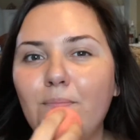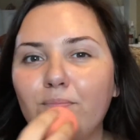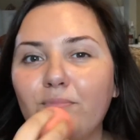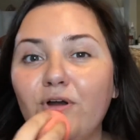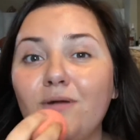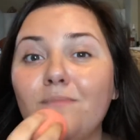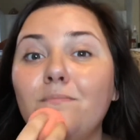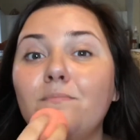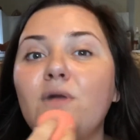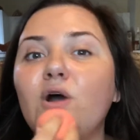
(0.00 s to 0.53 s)

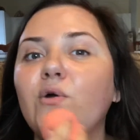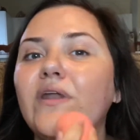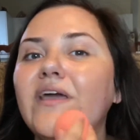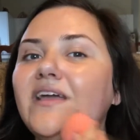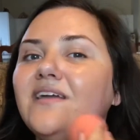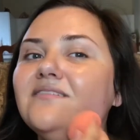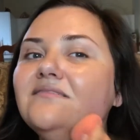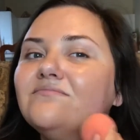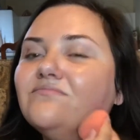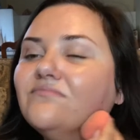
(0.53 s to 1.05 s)

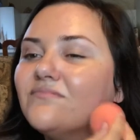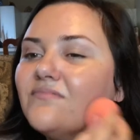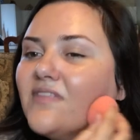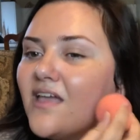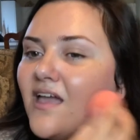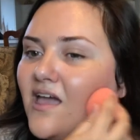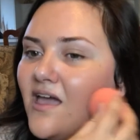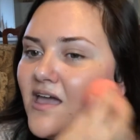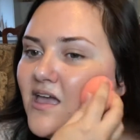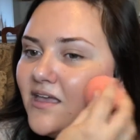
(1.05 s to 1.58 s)
promoting
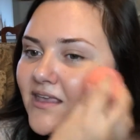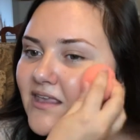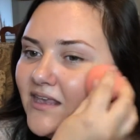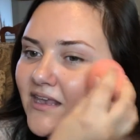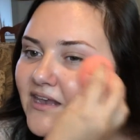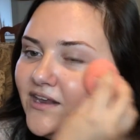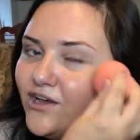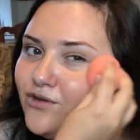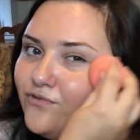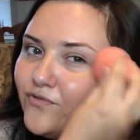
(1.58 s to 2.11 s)

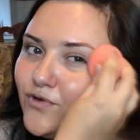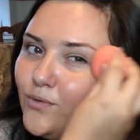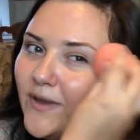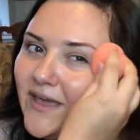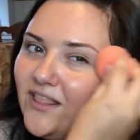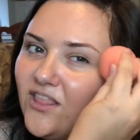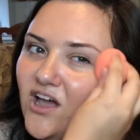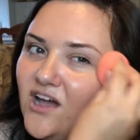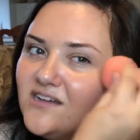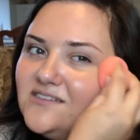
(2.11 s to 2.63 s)
keto for
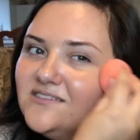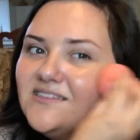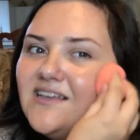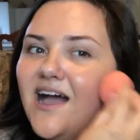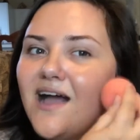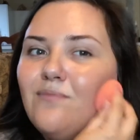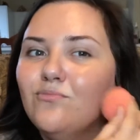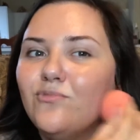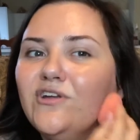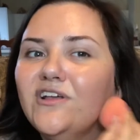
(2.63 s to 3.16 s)
weight loss,
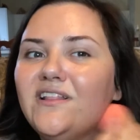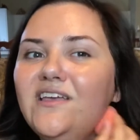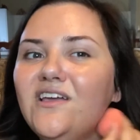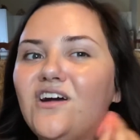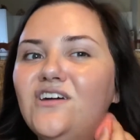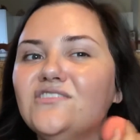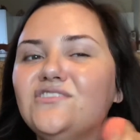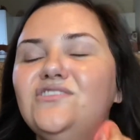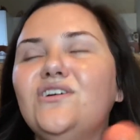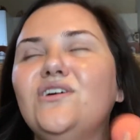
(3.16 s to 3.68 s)
I'm really
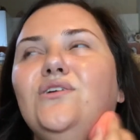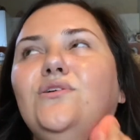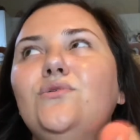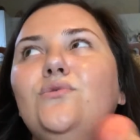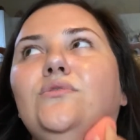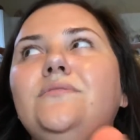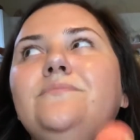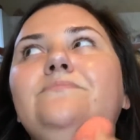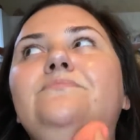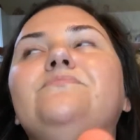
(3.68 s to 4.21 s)

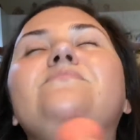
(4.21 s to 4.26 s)
also